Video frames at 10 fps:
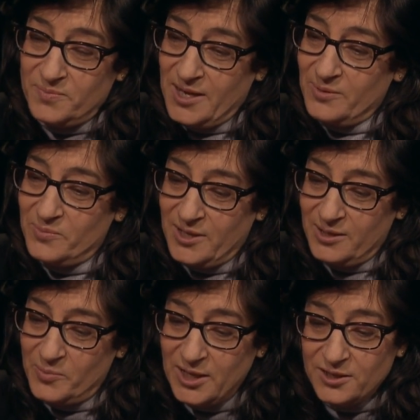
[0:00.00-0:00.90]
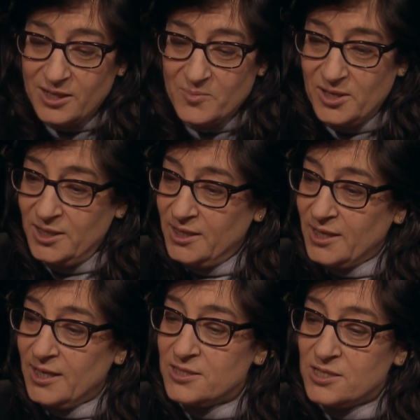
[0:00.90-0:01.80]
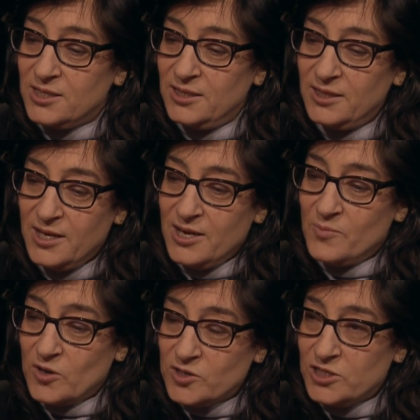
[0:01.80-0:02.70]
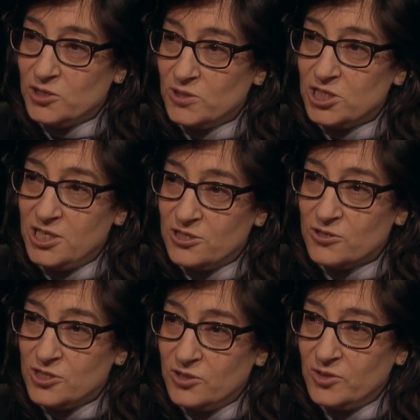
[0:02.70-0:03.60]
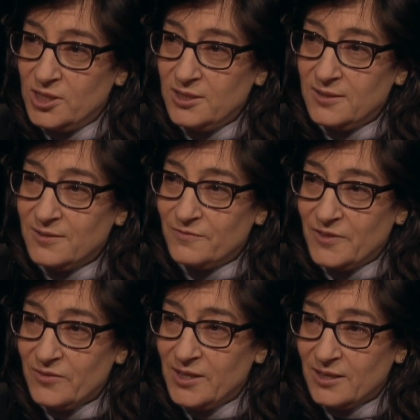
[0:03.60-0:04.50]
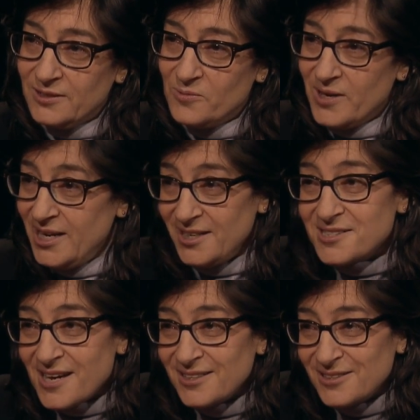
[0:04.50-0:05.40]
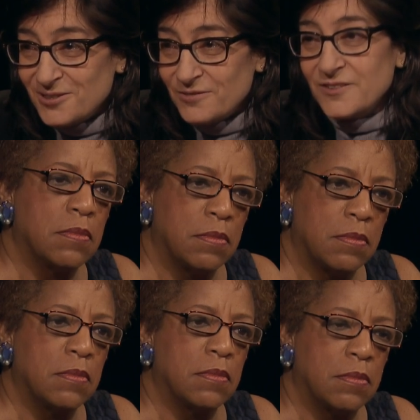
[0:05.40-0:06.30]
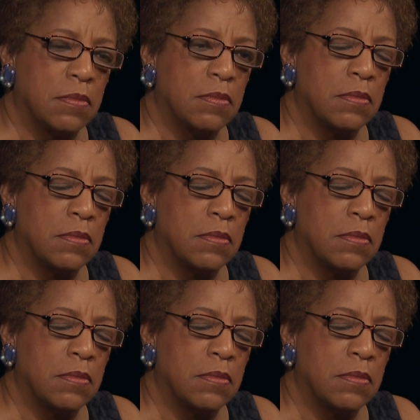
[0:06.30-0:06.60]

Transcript: that, that pitted the community against the mostly Jewish teachers union in a very ugly way, he decided to do Fiddler um,